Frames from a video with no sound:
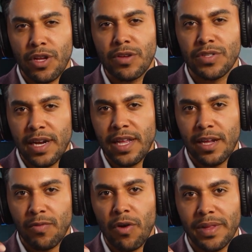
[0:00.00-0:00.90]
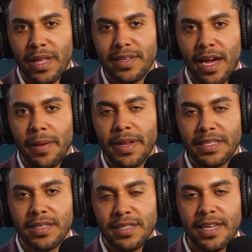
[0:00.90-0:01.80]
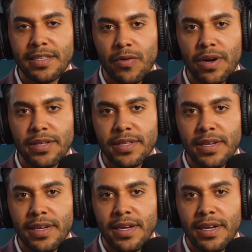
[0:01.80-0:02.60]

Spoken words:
Were you studying in Rome at that time? And he says, yes, I was.